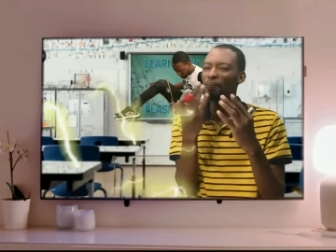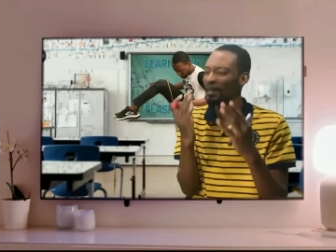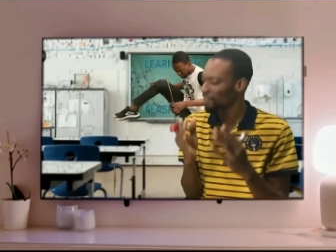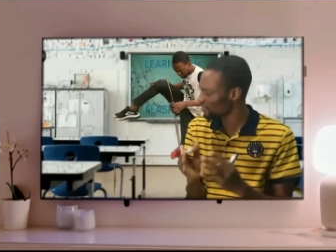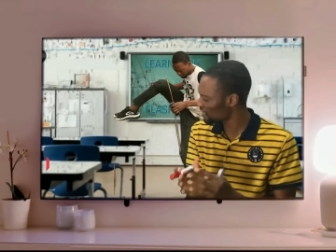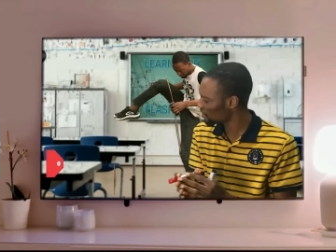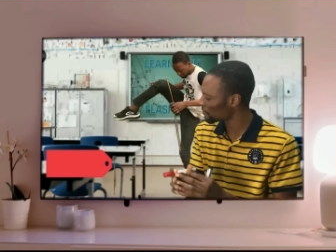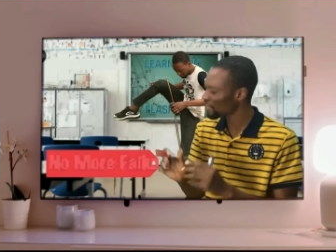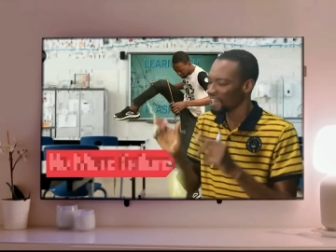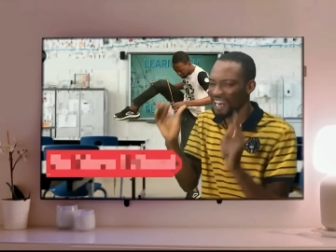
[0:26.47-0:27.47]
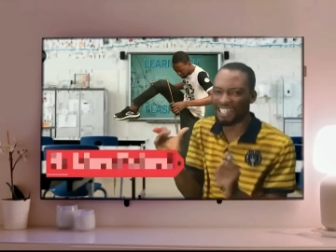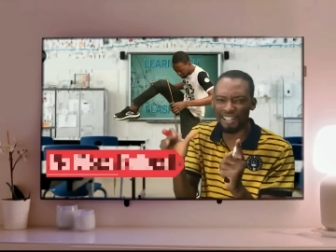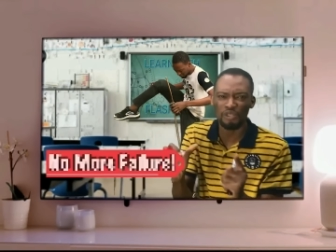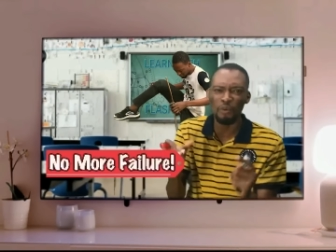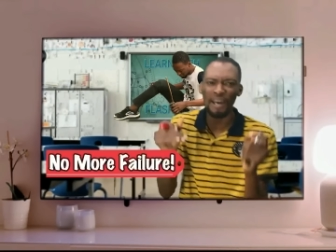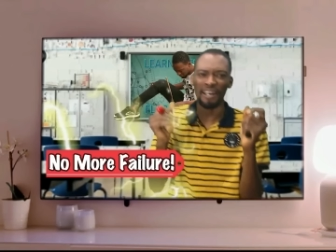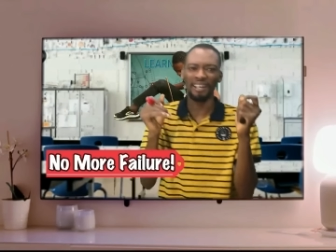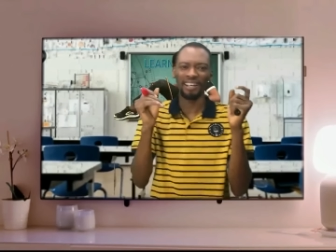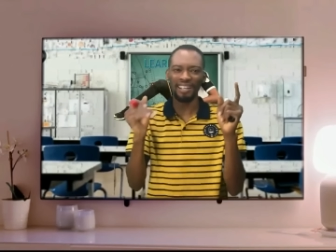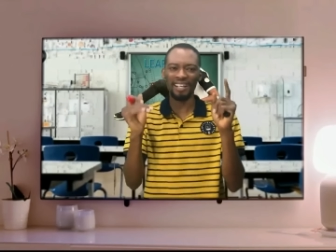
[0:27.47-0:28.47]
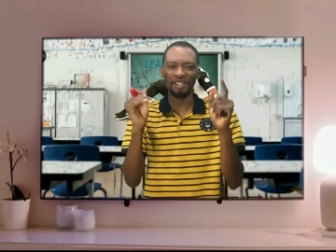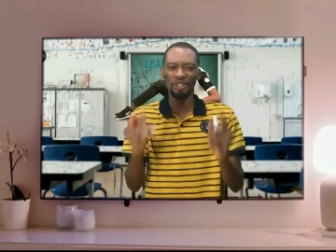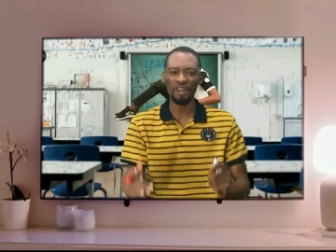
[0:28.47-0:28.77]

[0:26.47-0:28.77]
you blast JAMB and as well get